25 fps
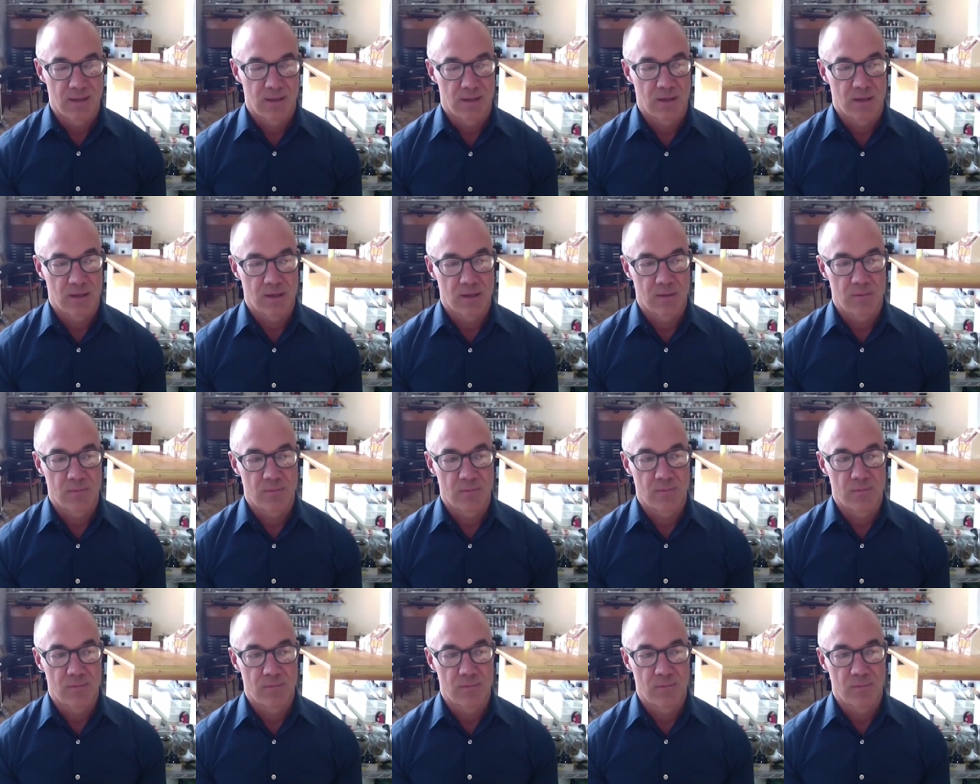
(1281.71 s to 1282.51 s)

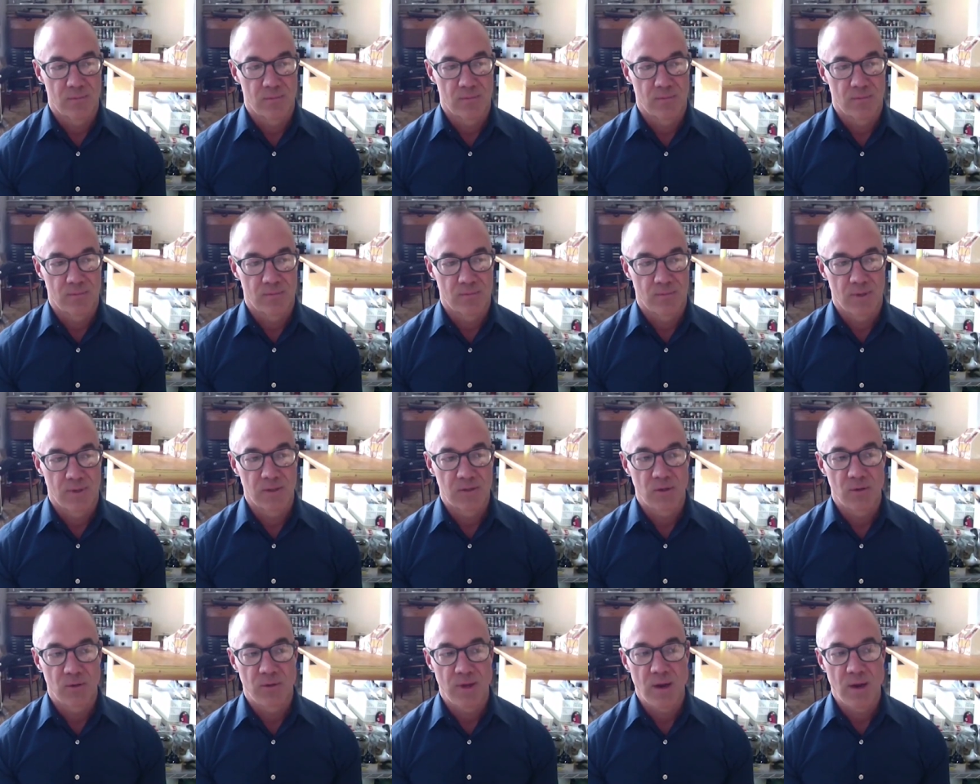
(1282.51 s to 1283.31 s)
Um,
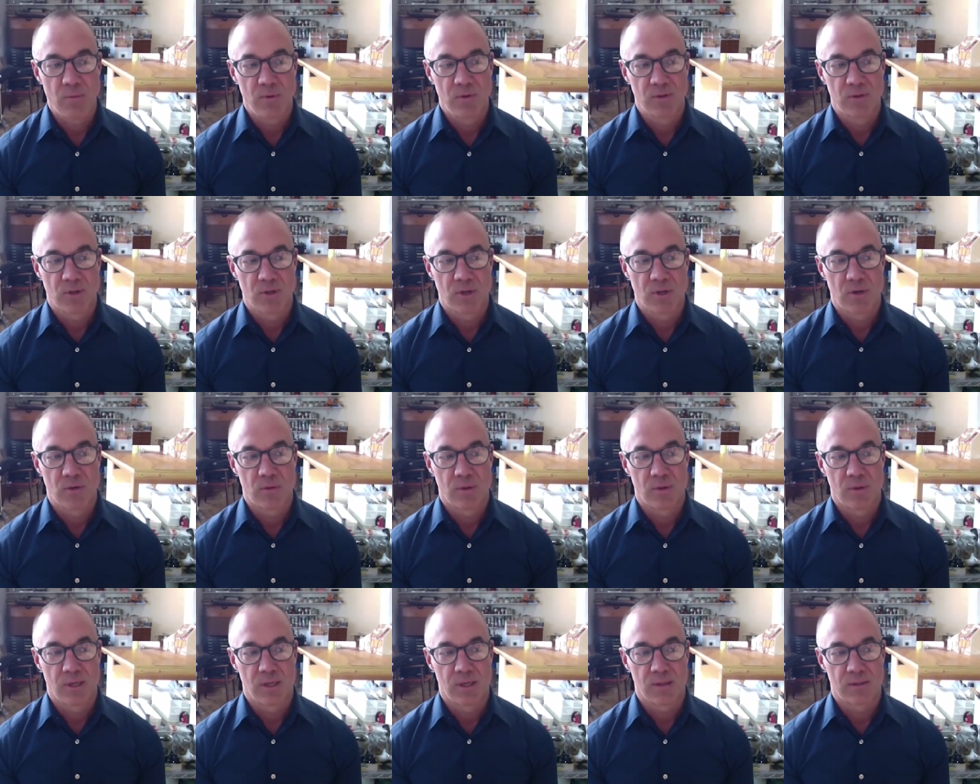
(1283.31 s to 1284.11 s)
and so that was
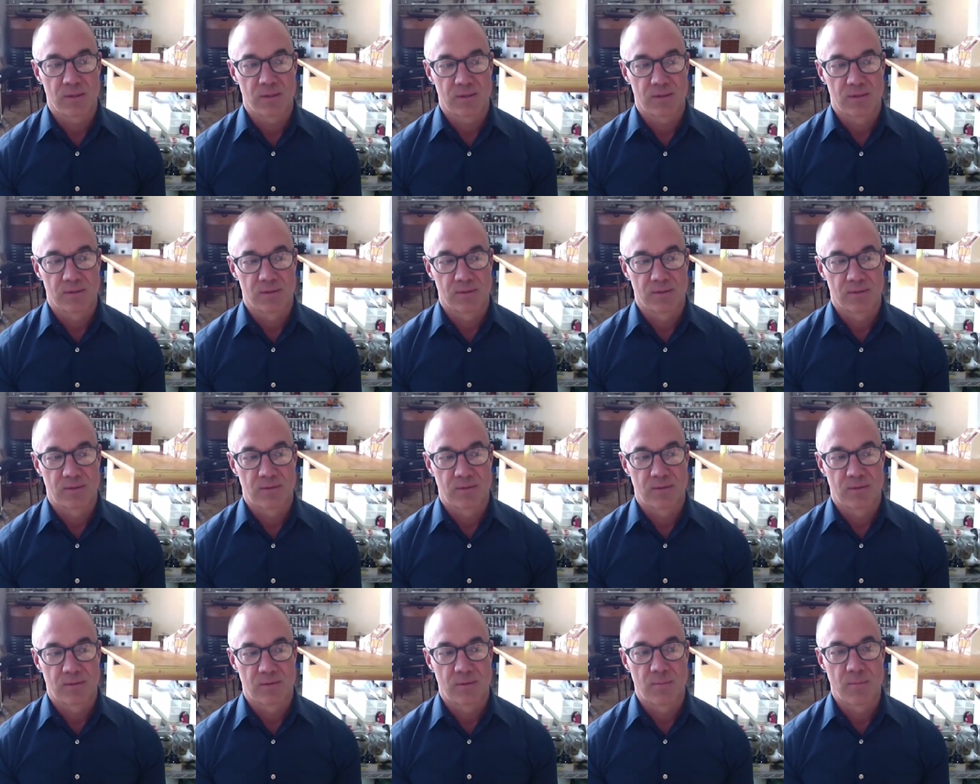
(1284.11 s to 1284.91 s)
always
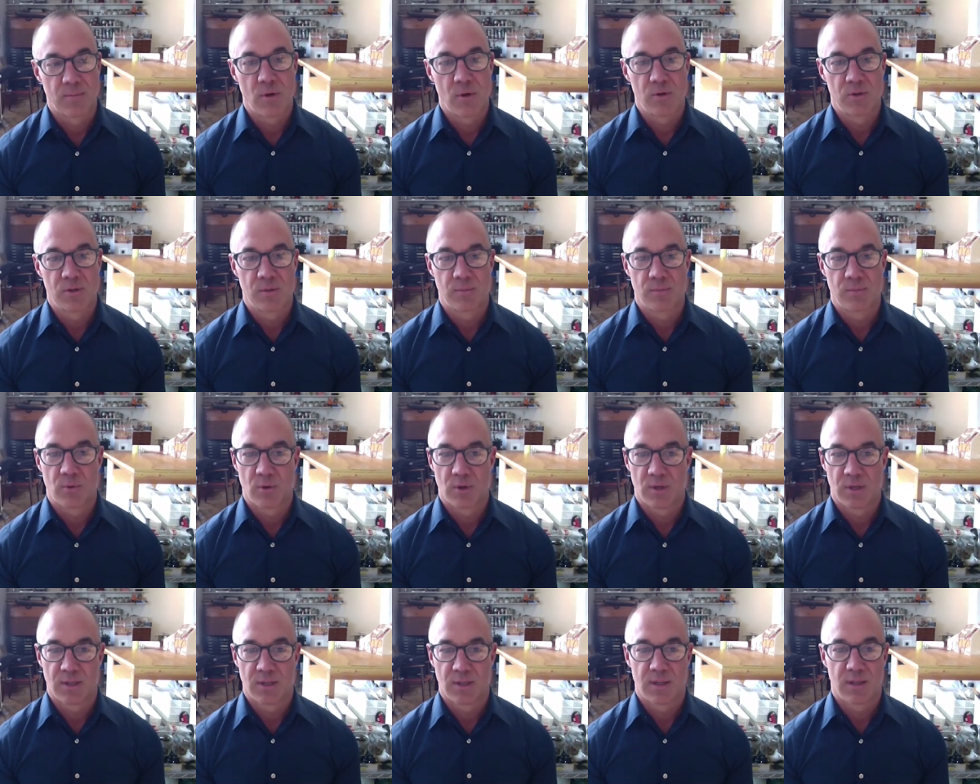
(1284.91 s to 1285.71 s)
the most
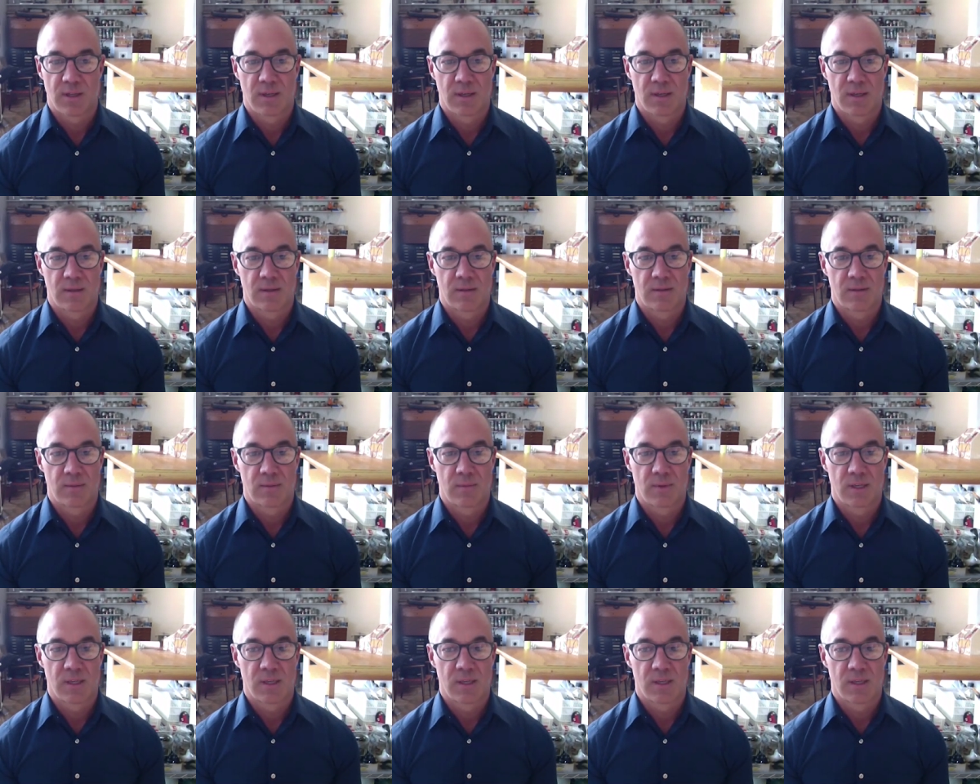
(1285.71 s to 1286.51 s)
important thing
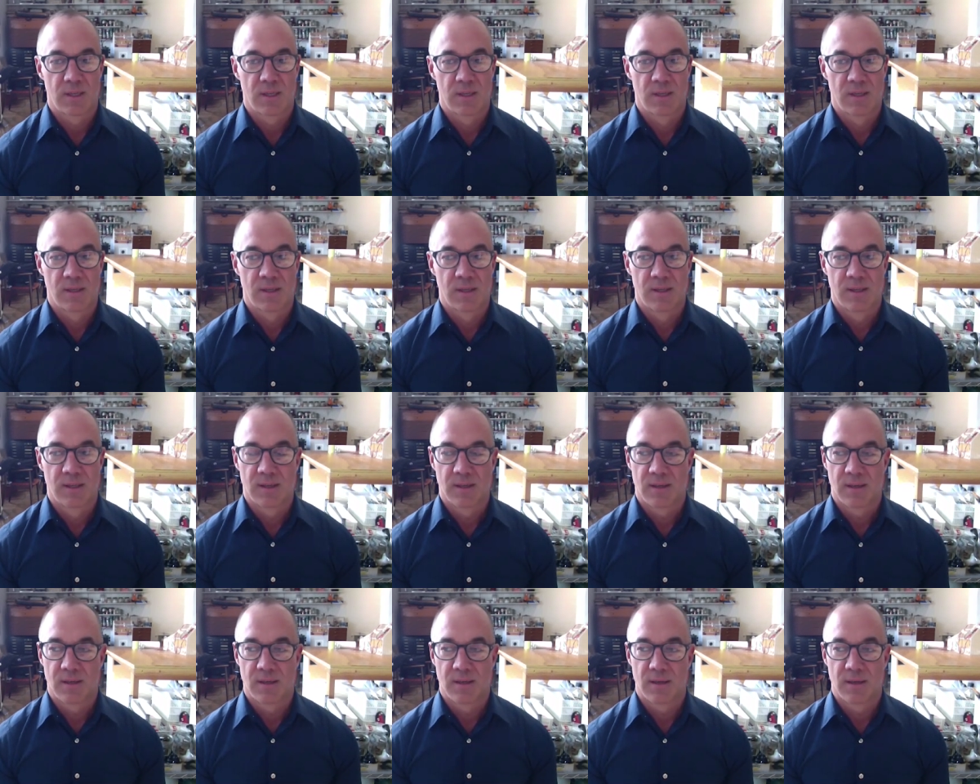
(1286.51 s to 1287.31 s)
to me.
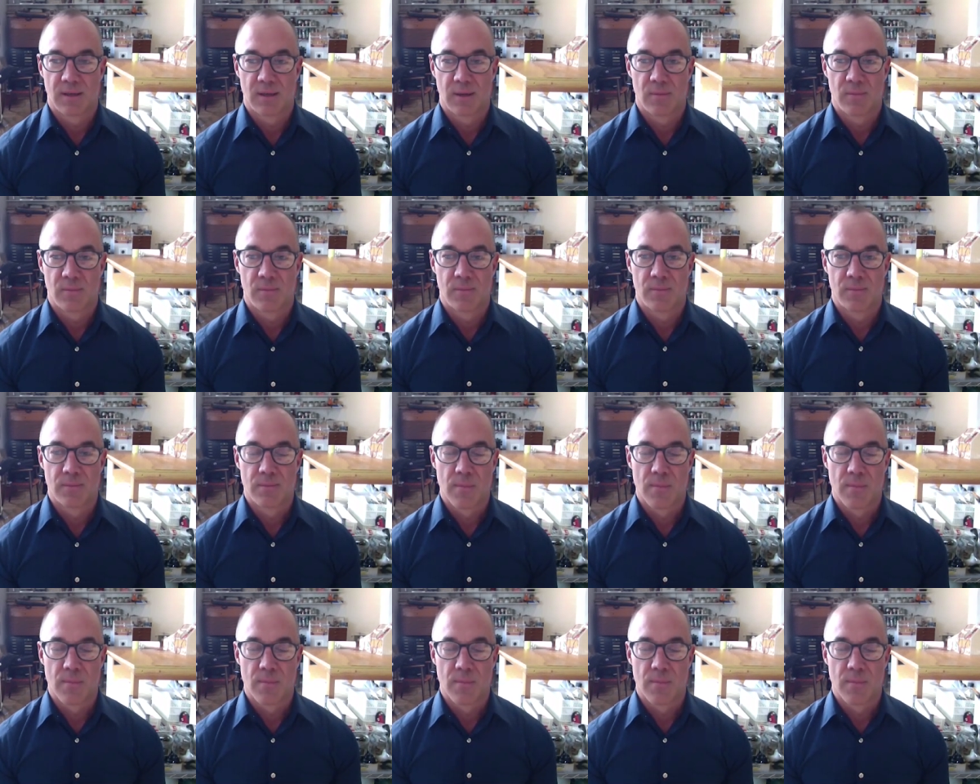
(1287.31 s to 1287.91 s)
Um,